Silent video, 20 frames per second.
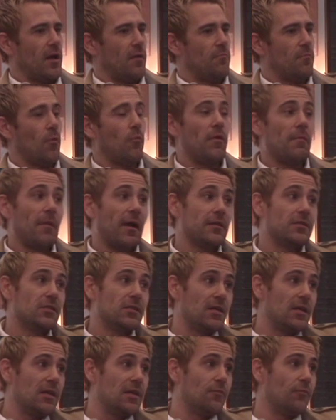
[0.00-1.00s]
But we might
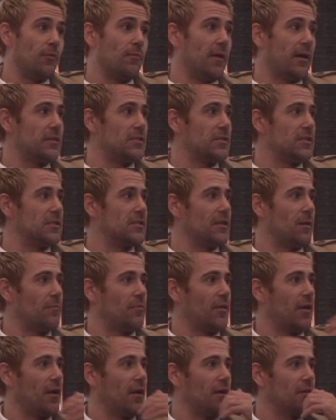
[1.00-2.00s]
see
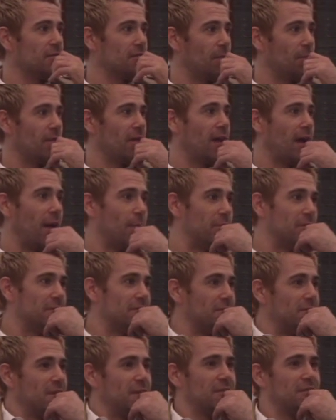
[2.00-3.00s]
something happen
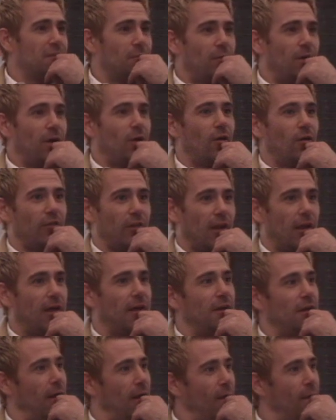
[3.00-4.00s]
somewhere along the
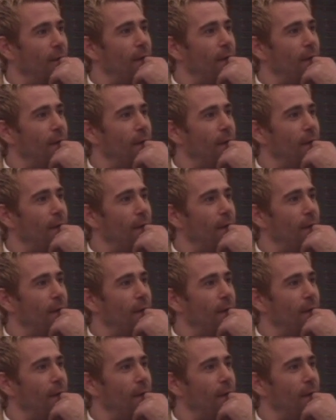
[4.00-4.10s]
line now.